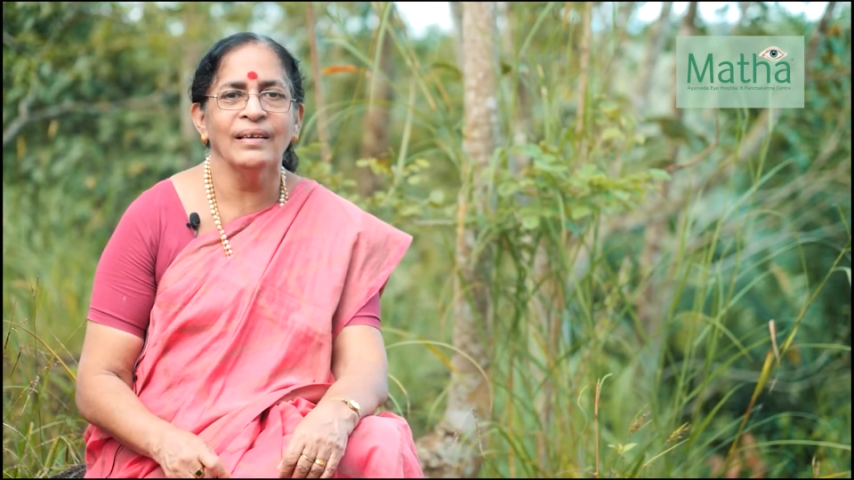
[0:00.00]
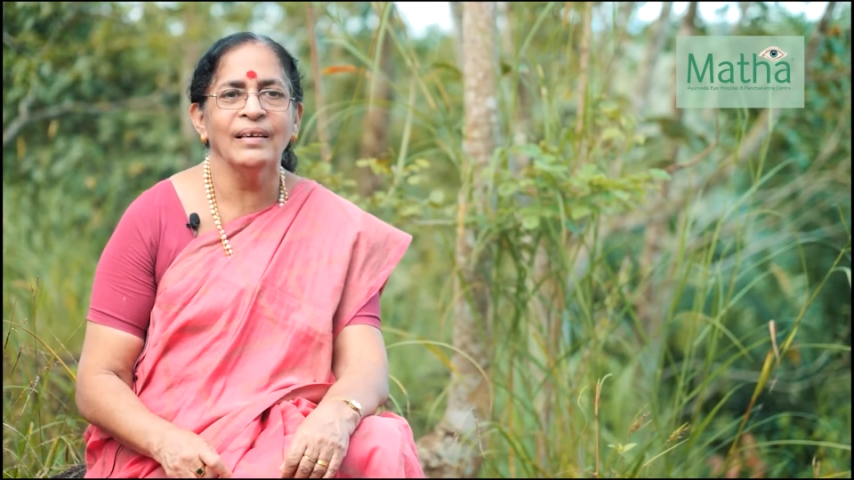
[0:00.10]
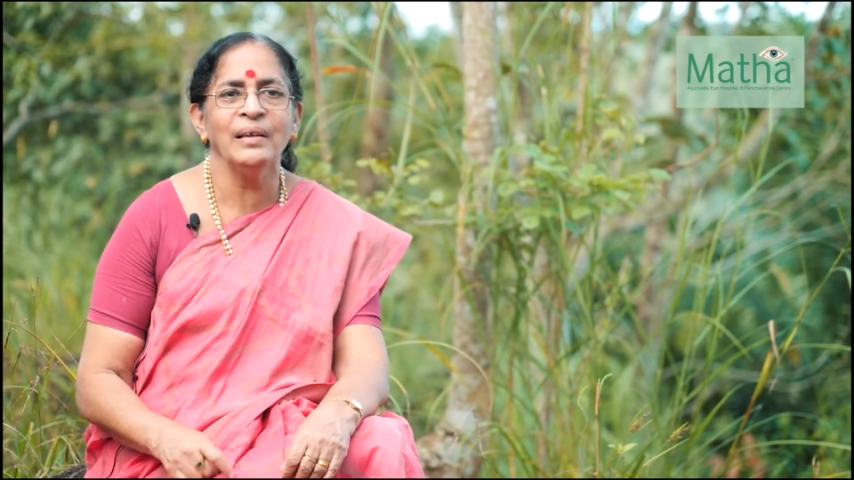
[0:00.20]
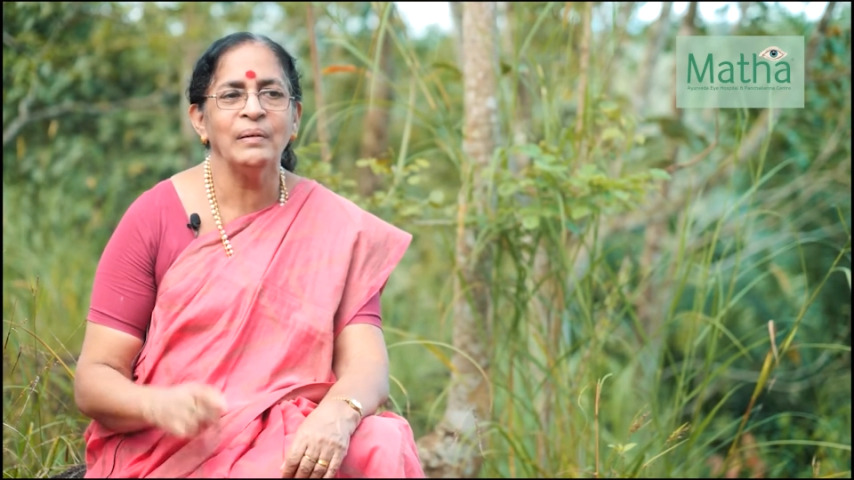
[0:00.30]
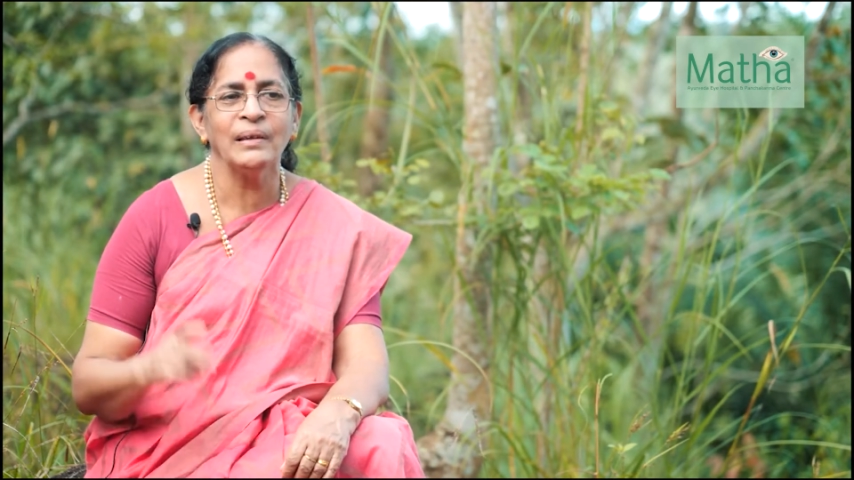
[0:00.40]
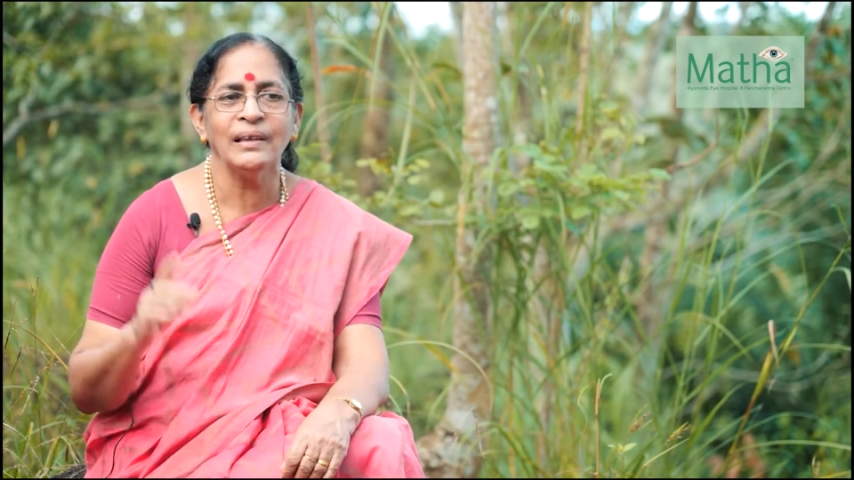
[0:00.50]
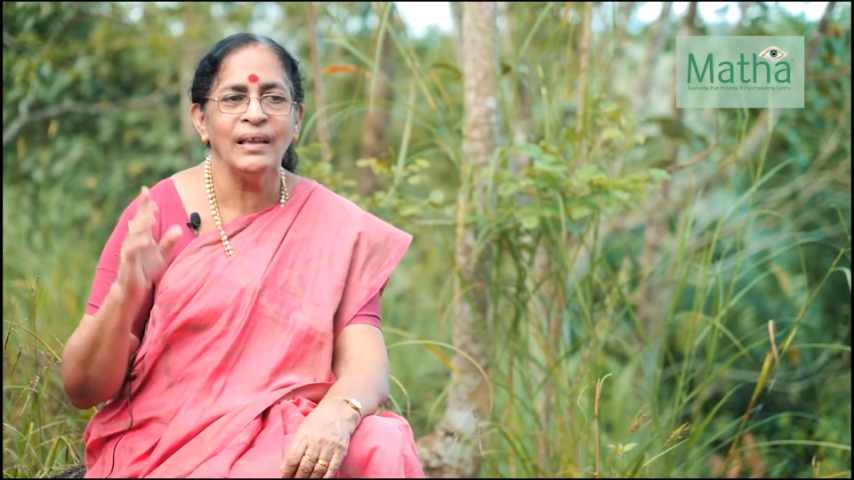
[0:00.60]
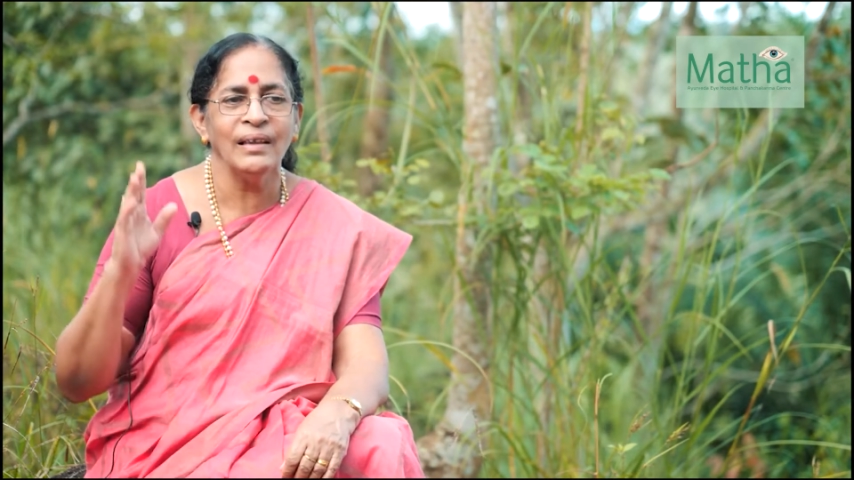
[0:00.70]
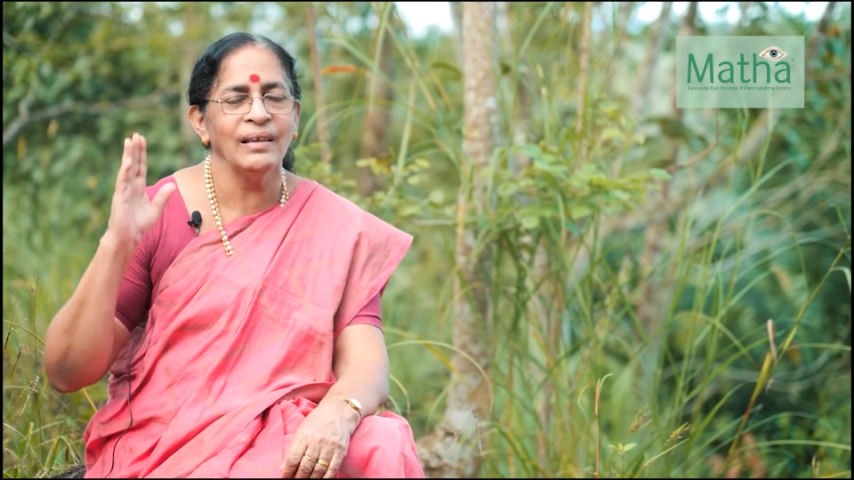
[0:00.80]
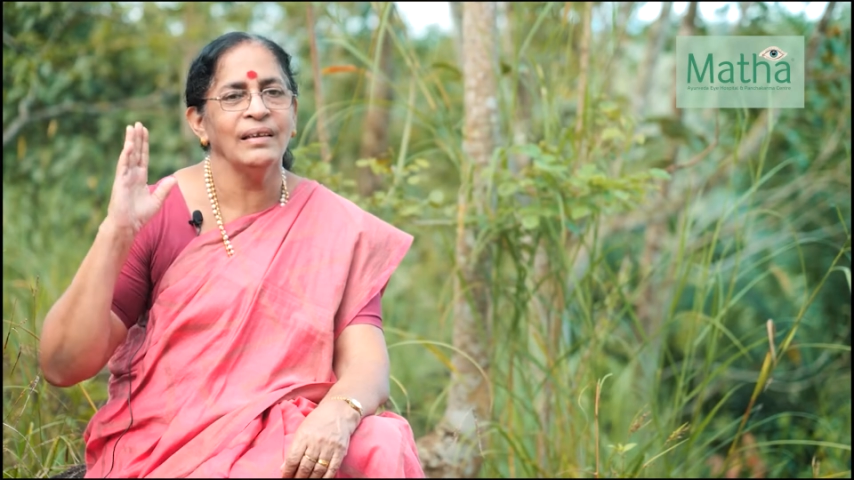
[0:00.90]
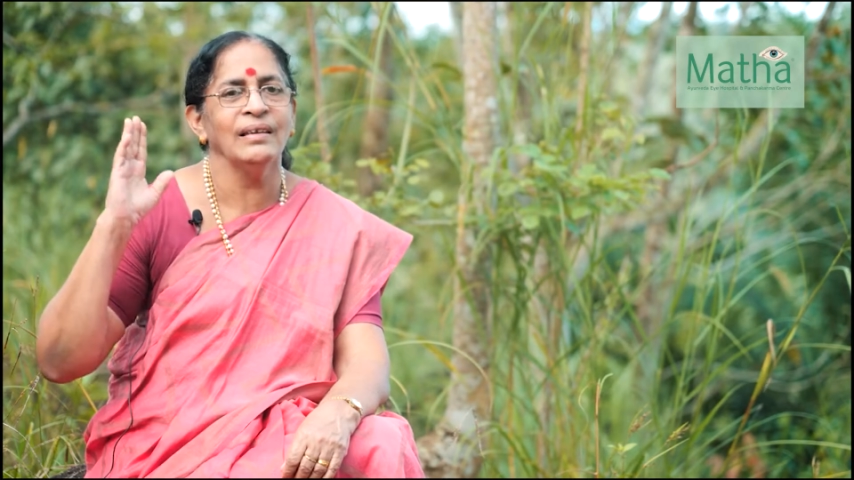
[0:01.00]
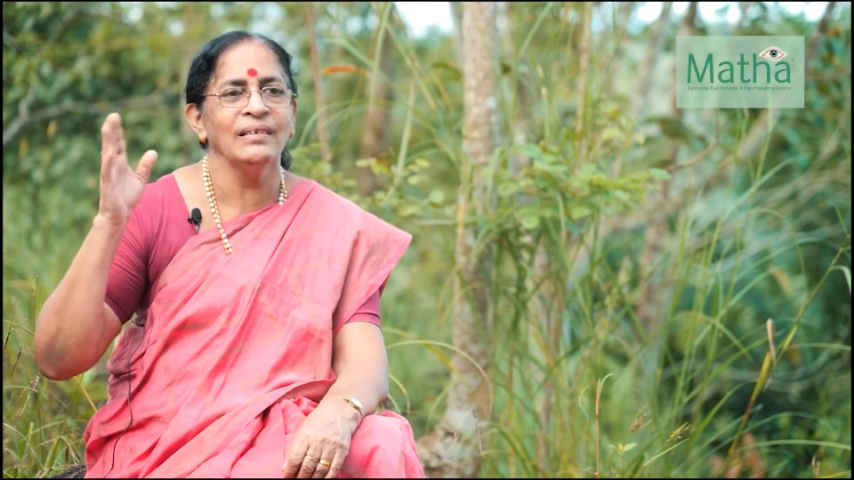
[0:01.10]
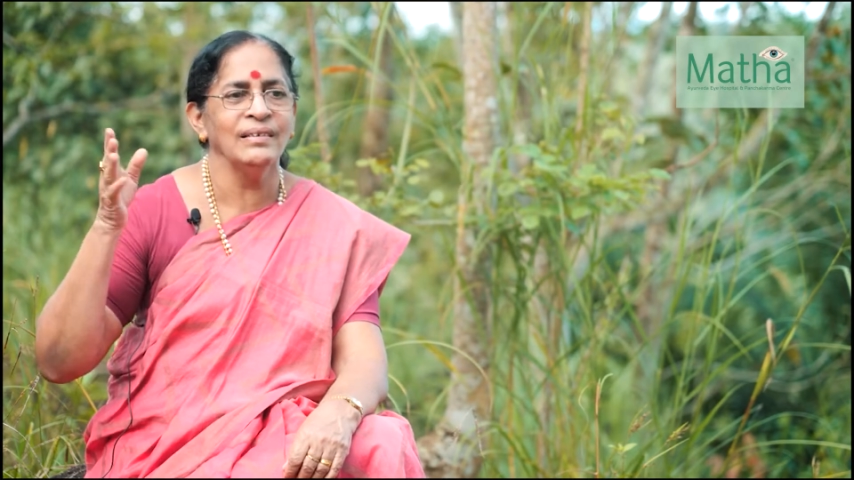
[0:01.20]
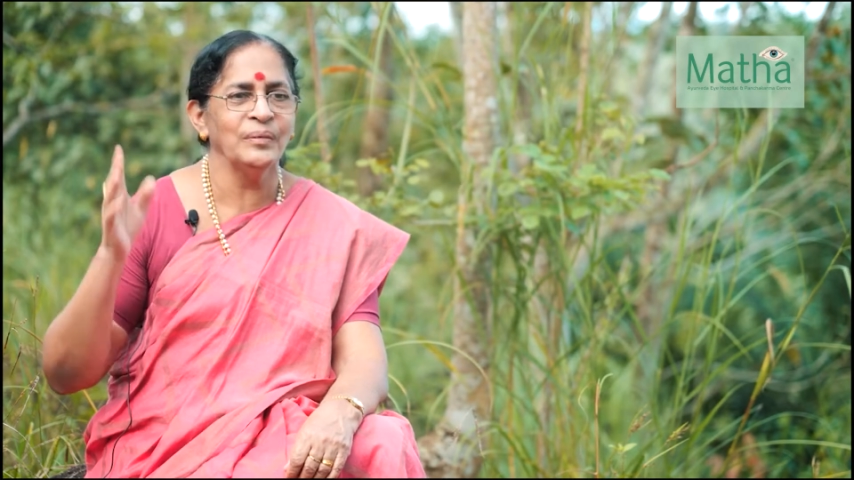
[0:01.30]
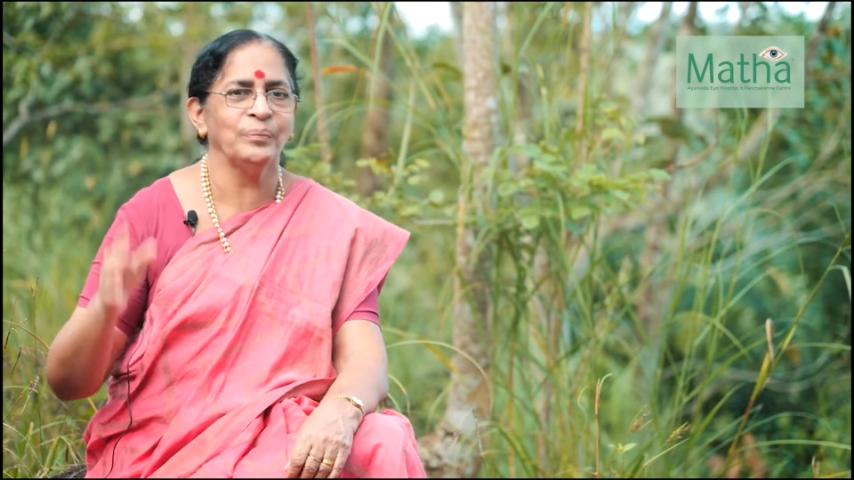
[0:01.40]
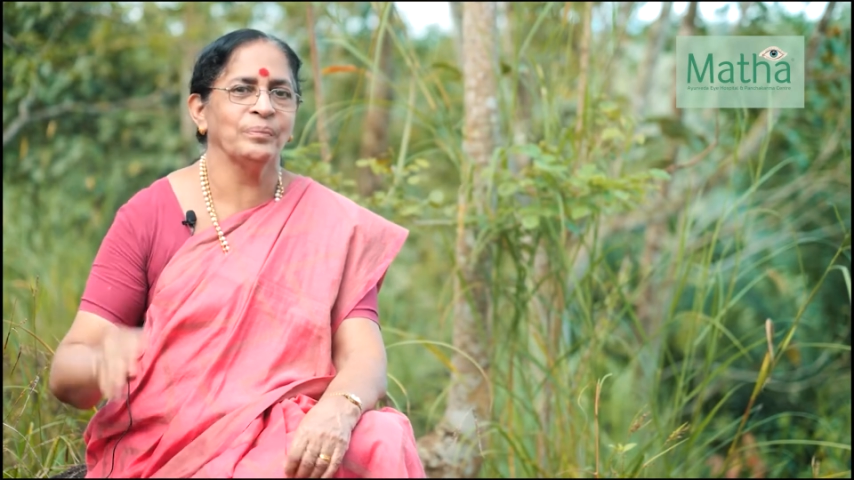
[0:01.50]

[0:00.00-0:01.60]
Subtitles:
That was a,